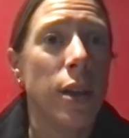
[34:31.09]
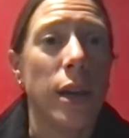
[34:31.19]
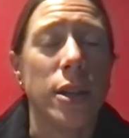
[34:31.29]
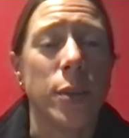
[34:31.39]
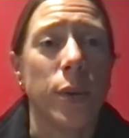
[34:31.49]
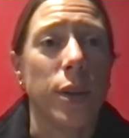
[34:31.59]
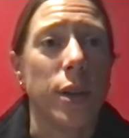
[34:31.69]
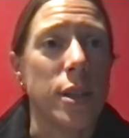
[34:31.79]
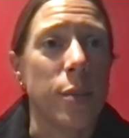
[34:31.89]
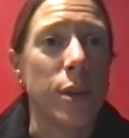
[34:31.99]
That's where they
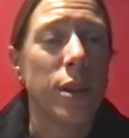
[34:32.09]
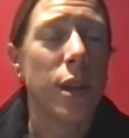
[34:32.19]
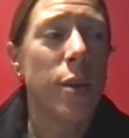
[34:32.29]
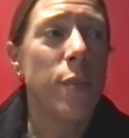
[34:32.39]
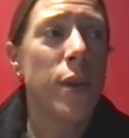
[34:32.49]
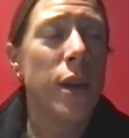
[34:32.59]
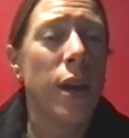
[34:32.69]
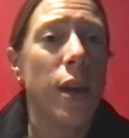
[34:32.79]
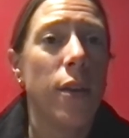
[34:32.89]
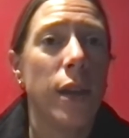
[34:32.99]
submit them.
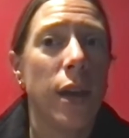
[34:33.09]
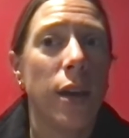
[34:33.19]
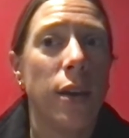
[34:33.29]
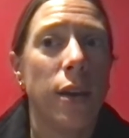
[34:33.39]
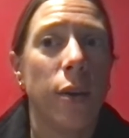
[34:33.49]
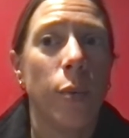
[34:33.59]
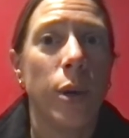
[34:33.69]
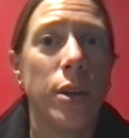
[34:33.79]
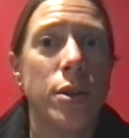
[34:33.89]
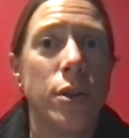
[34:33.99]
And then
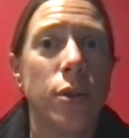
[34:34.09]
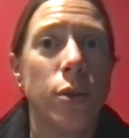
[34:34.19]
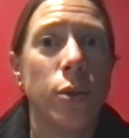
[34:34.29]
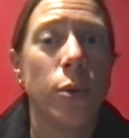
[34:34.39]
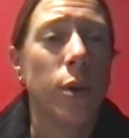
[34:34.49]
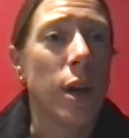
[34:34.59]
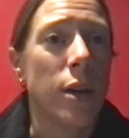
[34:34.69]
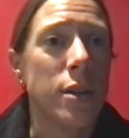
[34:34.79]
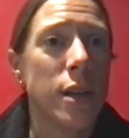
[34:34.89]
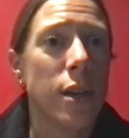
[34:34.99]
we do
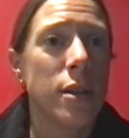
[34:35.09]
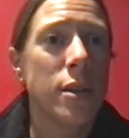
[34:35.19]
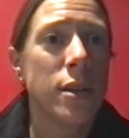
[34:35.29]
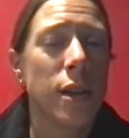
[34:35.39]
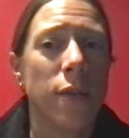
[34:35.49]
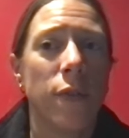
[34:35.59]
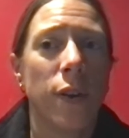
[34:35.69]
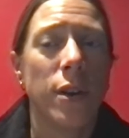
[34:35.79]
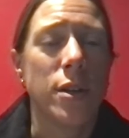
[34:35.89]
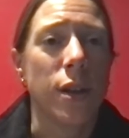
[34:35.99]
contests and
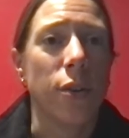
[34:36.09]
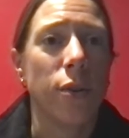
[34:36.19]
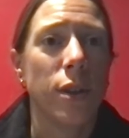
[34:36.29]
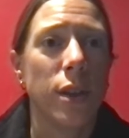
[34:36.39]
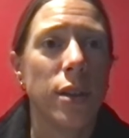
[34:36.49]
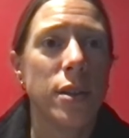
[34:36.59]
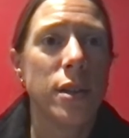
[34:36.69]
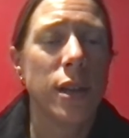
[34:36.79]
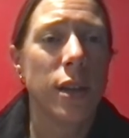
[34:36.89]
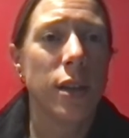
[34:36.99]
various other
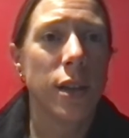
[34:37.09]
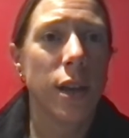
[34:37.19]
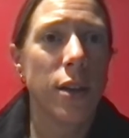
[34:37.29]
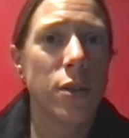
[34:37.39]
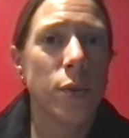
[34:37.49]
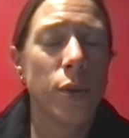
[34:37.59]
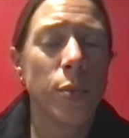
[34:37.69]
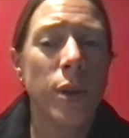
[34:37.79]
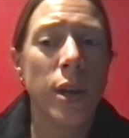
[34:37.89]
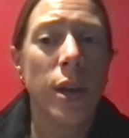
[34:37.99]
things in the classroom.